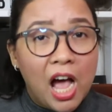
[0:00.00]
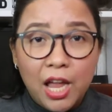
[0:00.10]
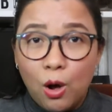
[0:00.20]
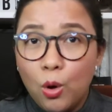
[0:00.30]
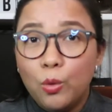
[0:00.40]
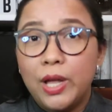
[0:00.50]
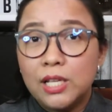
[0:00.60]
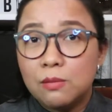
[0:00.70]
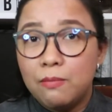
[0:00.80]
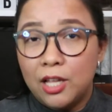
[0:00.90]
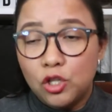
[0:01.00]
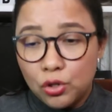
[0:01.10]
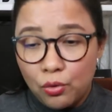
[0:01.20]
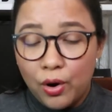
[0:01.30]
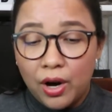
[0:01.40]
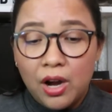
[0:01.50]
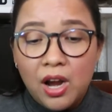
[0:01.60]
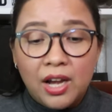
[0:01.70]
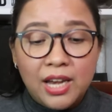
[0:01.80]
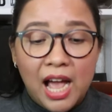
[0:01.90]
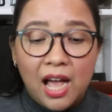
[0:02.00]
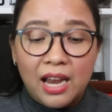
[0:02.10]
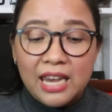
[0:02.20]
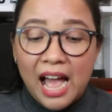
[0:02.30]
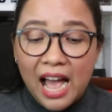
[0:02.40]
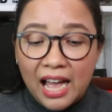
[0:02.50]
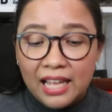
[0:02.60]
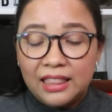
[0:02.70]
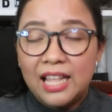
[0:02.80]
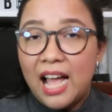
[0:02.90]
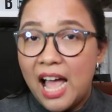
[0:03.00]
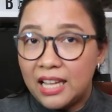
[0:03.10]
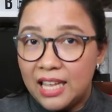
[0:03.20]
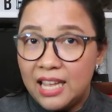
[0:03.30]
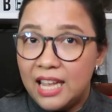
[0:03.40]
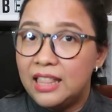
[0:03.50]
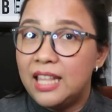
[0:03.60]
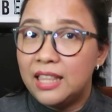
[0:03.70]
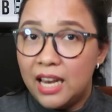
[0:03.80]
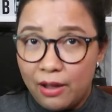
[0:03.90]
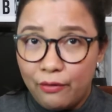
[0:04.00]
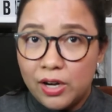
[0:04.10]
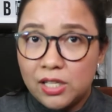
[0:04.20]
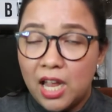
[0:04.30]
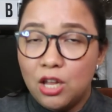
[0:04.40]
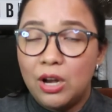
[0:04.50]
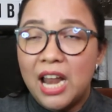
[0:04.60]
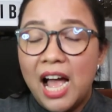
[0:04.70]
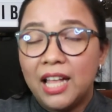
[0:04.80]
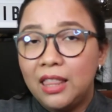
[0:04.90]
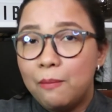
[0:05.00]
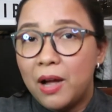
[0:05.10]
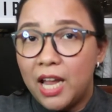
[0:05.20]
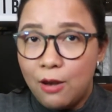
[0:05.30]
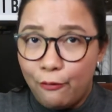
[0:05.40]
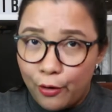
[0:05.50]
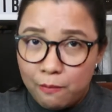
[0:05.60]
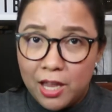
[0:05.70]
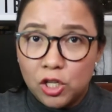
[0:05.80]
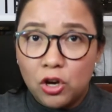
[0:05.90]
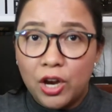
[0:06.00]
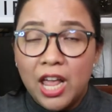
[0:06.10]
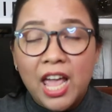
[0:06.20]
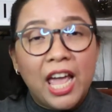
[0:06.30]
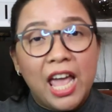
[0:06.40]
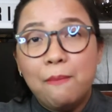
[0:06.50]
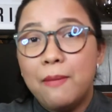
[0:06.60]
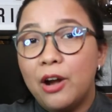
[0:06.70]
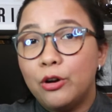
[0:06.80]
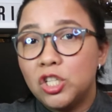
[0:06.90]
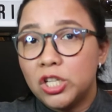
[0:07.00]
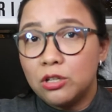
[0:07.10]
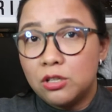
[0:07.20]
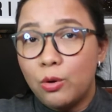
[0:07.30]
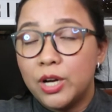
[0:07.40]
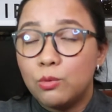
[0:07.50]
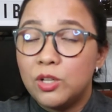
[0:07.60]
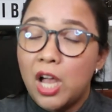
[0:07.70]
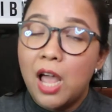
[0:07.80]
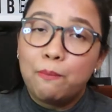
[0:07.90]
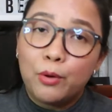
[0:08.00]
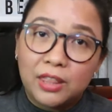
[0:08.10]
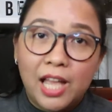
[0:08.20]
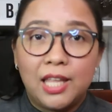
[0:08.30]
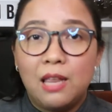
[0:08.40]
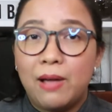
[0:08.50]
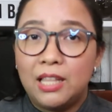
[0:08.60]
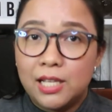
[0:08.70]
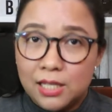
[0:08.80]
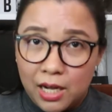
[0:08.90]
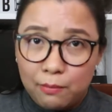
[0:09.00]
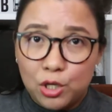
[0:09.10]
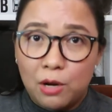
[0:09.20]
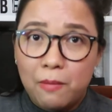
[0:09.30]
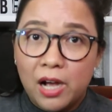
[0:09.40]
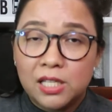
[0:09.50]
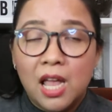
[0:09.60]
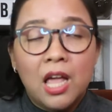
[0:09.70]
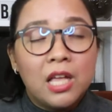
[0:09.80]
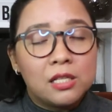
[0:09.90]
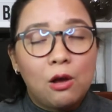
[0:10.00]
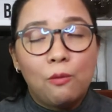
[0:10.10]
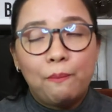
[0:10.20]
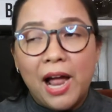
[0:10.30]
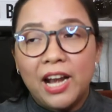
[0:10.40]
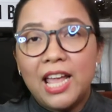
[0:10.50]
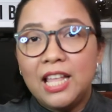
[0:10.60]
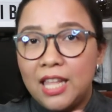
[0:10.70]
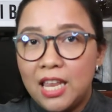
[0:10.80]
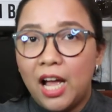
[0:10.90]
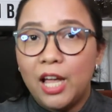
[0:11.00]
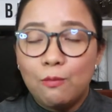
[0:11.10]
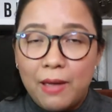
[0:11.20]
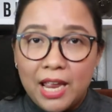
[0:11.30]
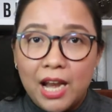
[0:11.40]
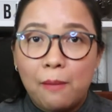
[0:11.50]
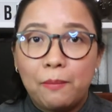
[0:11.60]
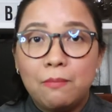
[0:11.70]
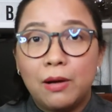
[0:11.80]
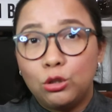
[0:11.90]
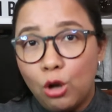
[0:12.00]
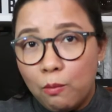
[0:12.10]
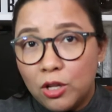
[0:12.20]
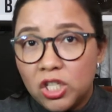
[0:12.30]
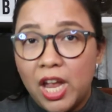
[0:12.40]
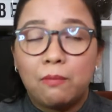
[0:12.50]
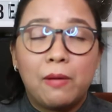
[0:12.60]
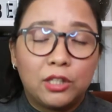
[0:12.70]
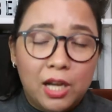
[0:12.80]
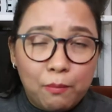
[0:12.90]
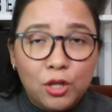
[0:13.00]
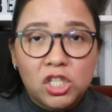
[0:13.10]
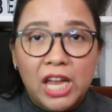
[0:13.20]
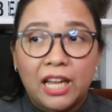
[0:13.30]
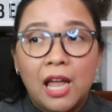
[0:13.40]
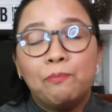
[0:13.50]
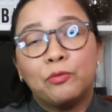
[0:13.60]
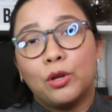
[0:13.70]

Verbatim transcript: I always made sure na lahat ng aking i-deliver sa inyo, lahat ng mga information, eh meron siyang source, which I put that in my description box. So para hindi na kayo mahirapan mag double check, mag triple check